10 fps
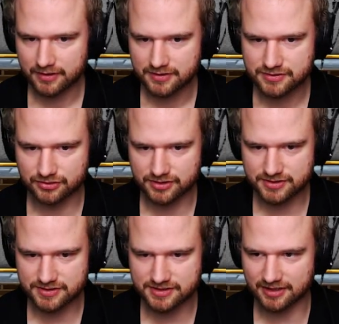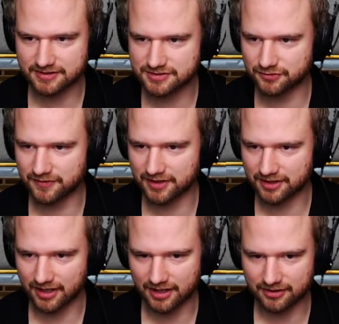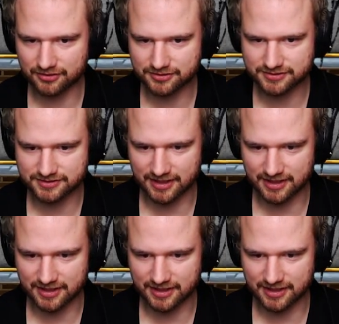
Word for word: Sword Sister to Viragos,